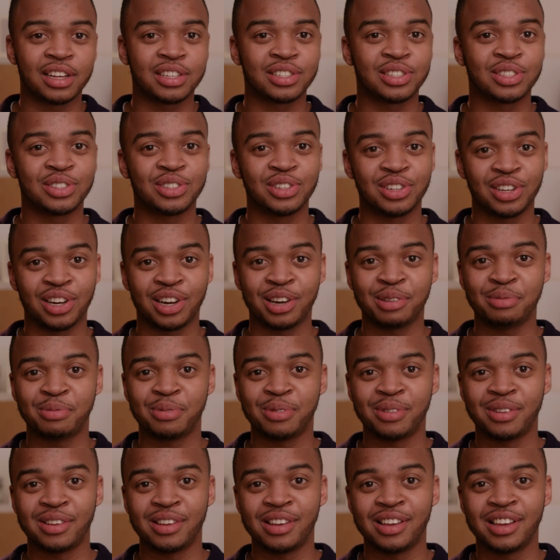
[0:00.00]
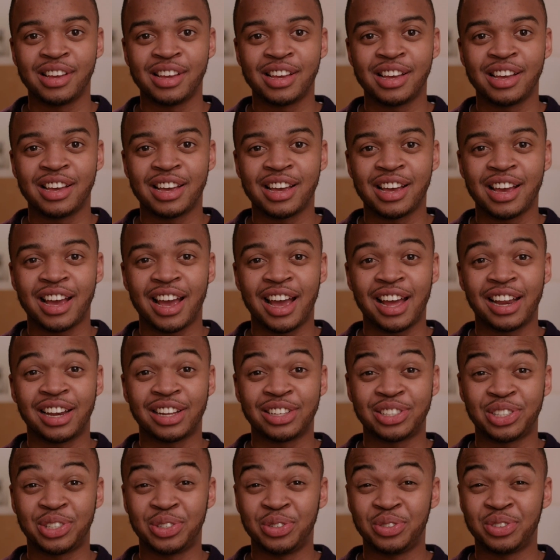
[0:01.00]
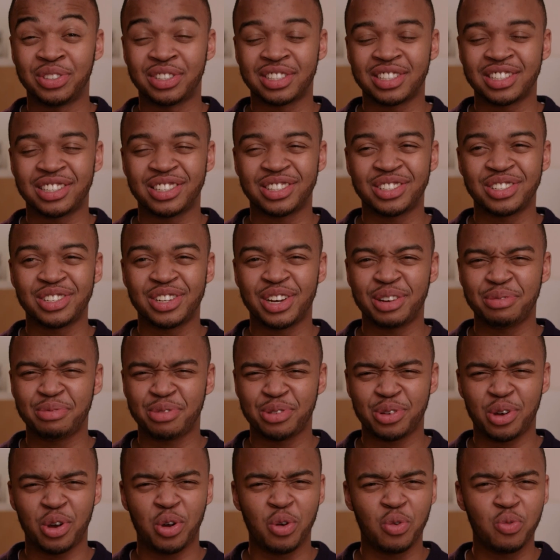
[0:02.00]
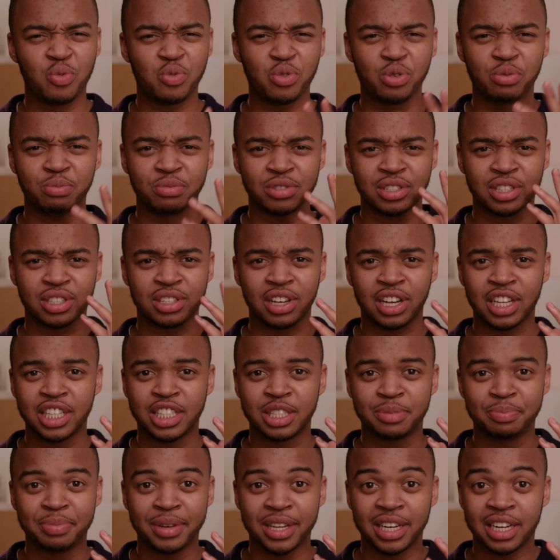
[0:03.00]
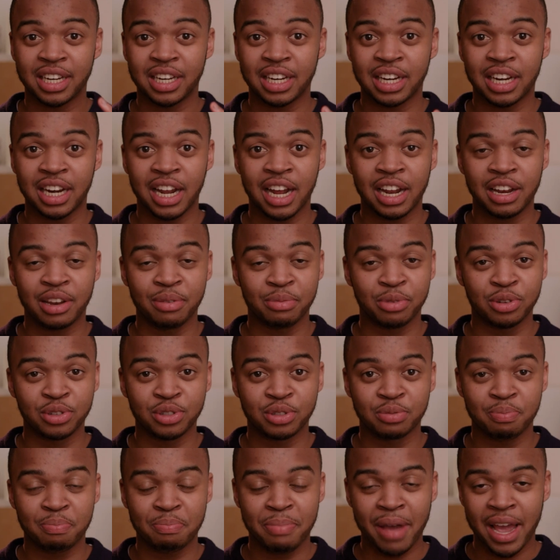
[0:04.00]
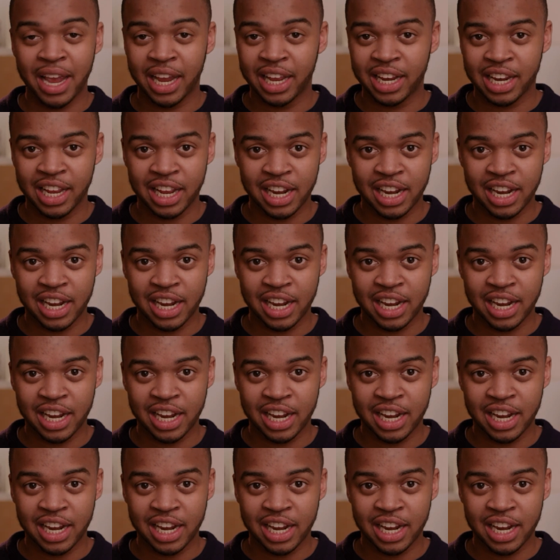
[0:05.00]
I stood up. And as soon as I stood up, the whole room just started spinning and I had the most banging